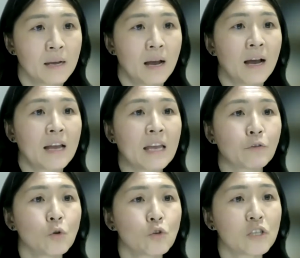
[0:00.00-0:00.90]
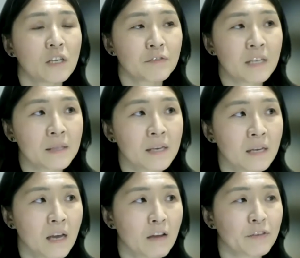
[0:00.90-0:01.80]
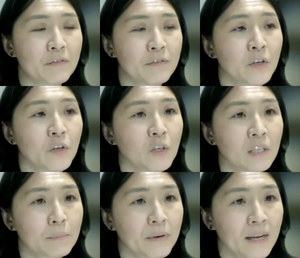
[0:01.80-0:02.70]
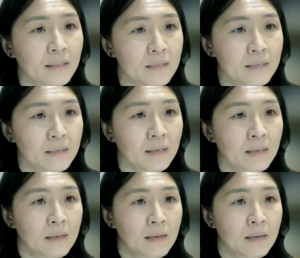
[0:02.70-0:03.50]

If you shift and think of even early pregnancy